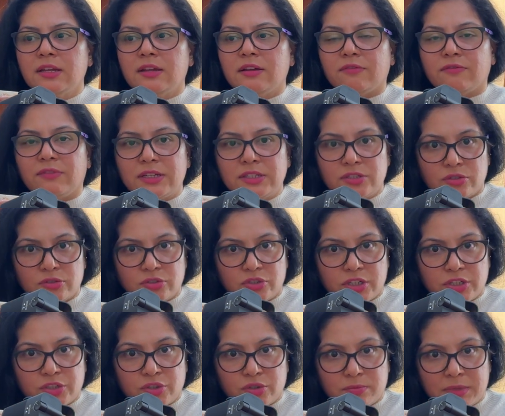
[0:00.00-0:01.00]
Once you
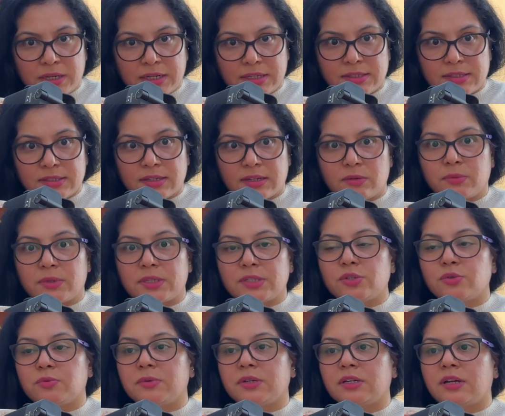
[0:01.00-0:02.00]
change your mindset,
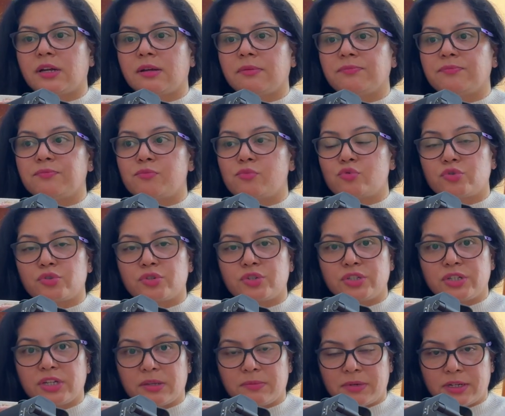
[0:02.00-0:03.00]
once you become more
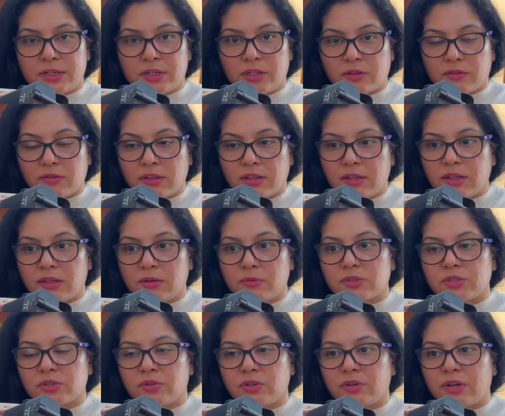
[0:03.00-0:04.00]
stable in your thinking,
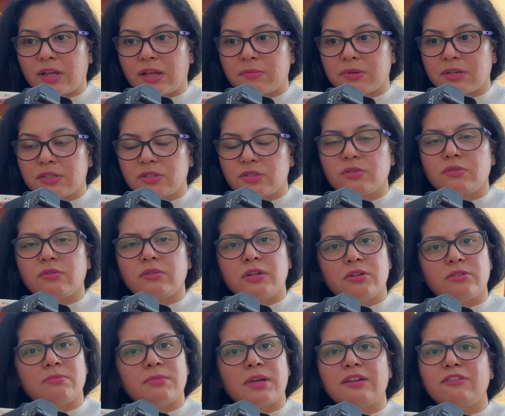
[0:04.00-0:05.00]
what's going to happen is you're
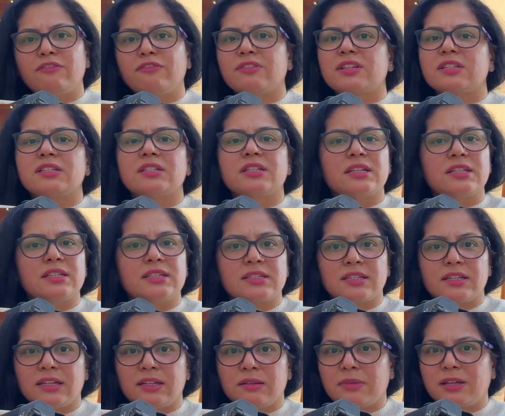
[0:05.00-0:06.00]
going to manifest
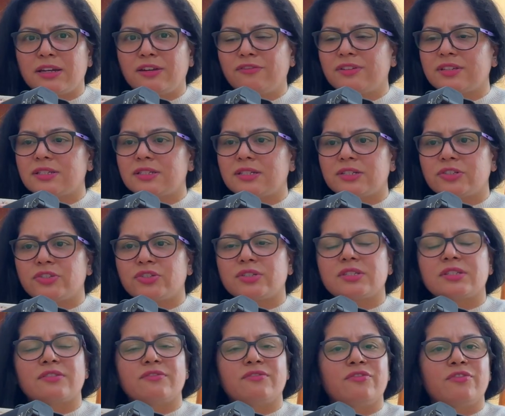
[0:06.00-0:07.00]
easily.
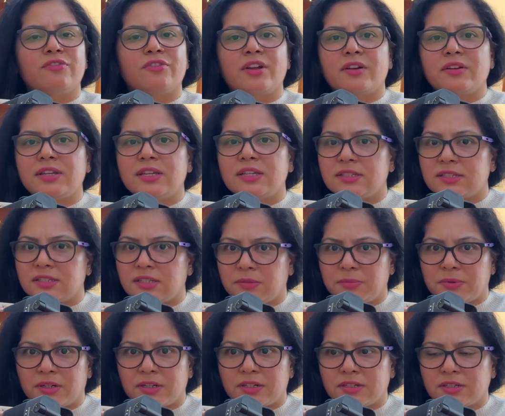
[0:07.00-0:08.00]
Manifestation is a very easy
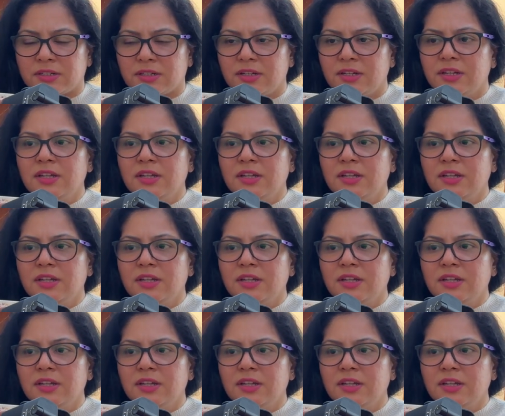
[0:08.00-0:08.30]
part.